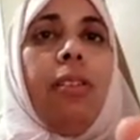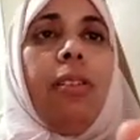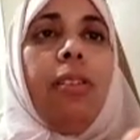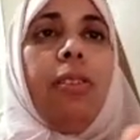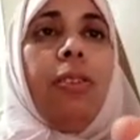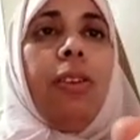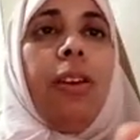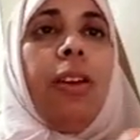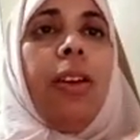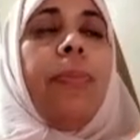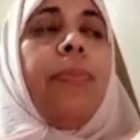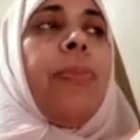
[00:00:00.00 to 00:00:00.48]

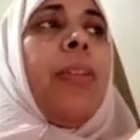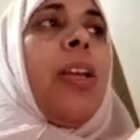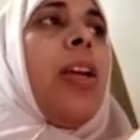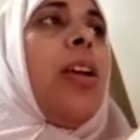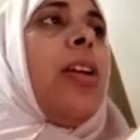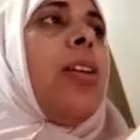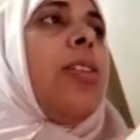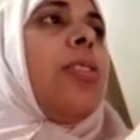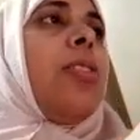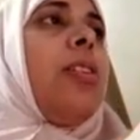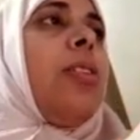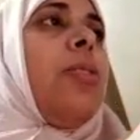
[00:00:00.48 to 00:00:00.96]
Okay,
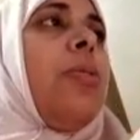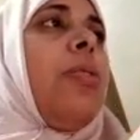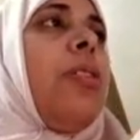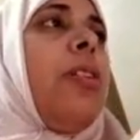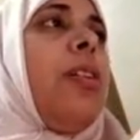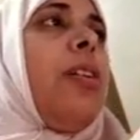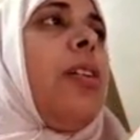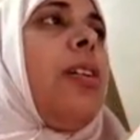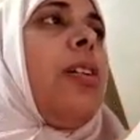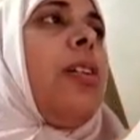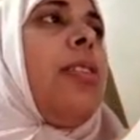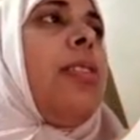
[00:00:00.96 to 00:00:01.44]
so
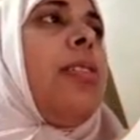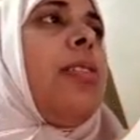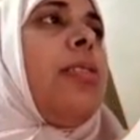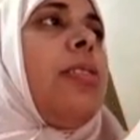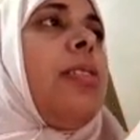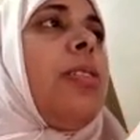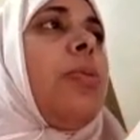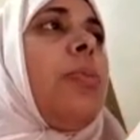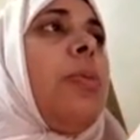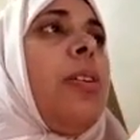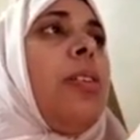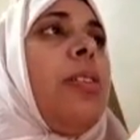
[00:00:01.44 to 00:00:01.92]
this
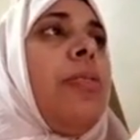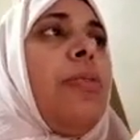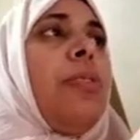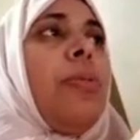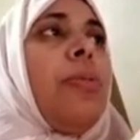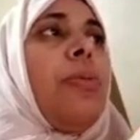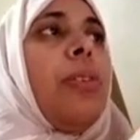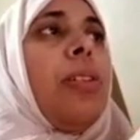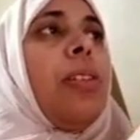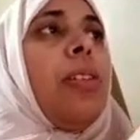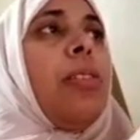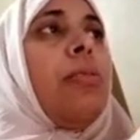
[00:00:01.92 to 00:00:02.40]
is one of the
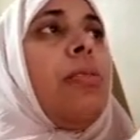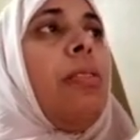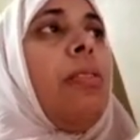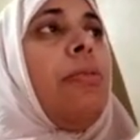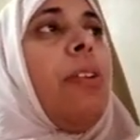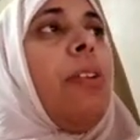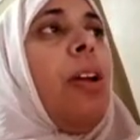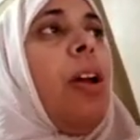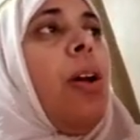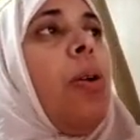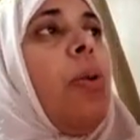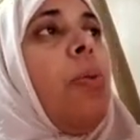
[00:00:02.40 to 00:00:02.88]
reasons of
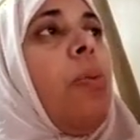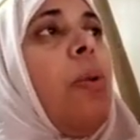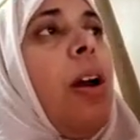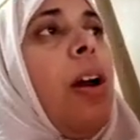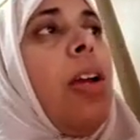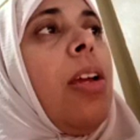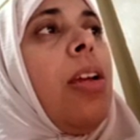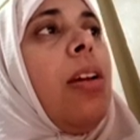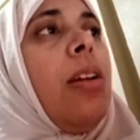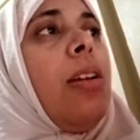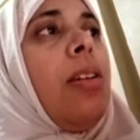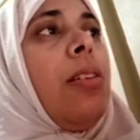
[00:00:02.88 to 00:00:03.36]

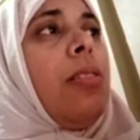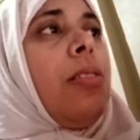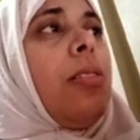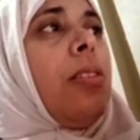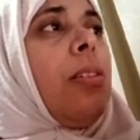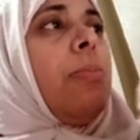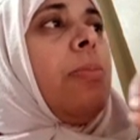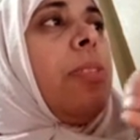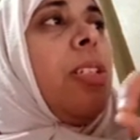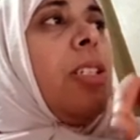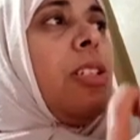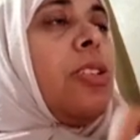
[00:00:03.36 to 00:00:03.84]
why
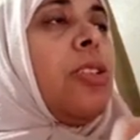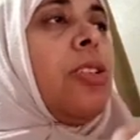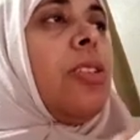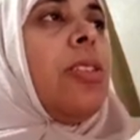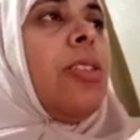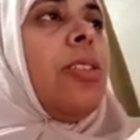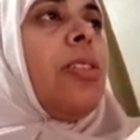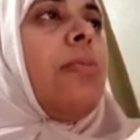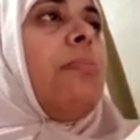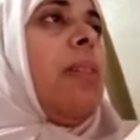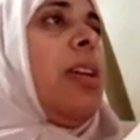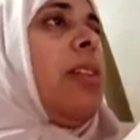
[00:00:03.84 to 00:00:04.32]
some
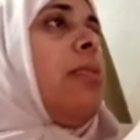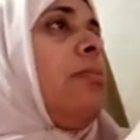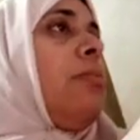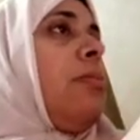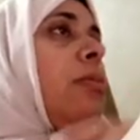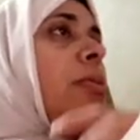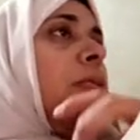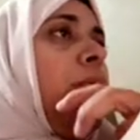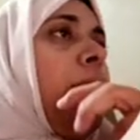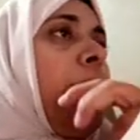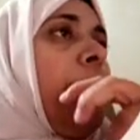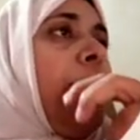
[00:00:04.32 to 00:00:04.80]
teachers may
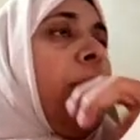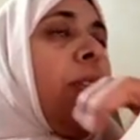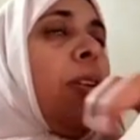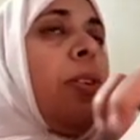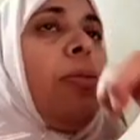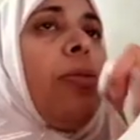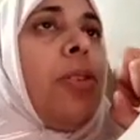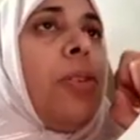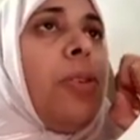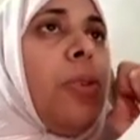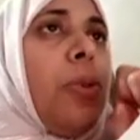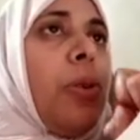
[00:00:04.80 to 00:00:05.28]
follow
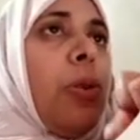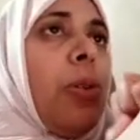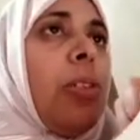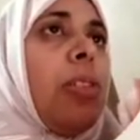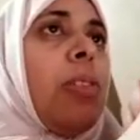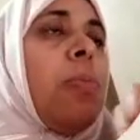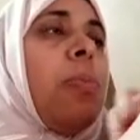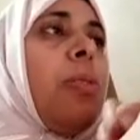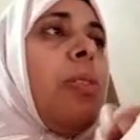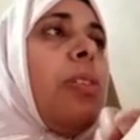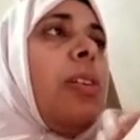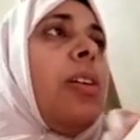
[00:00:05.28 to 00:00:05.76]
the course
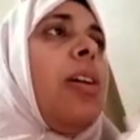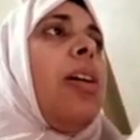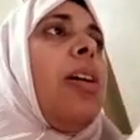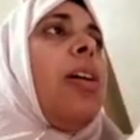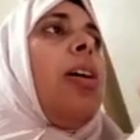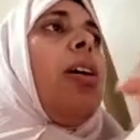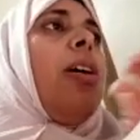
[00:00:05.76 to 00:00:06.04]
book